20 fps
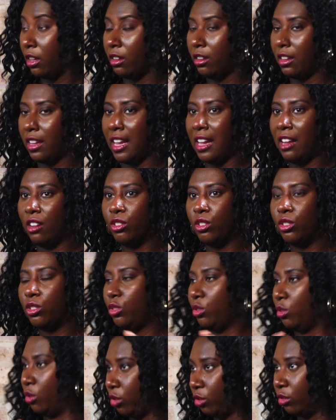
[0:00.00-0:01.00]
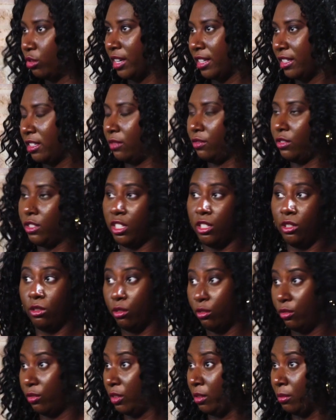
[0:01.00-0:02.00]
How does your creativity, your
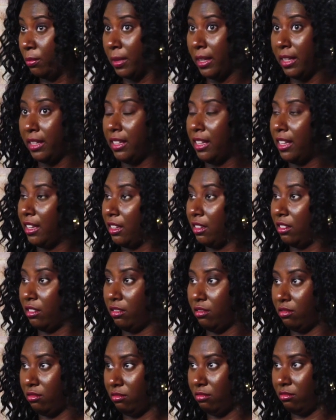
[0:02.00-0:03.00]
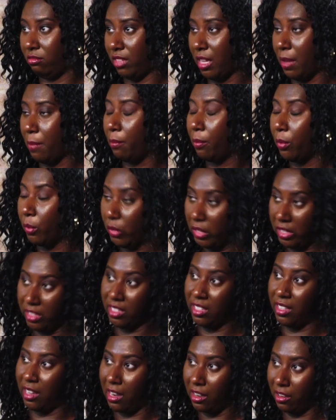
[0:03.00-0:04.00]
filmmaking input into
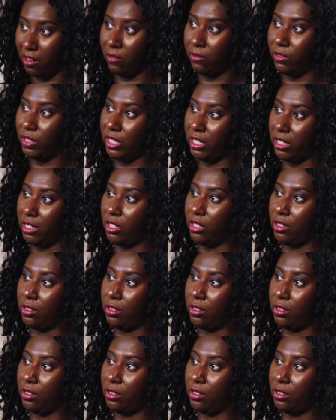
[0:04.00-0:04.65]
that conversation?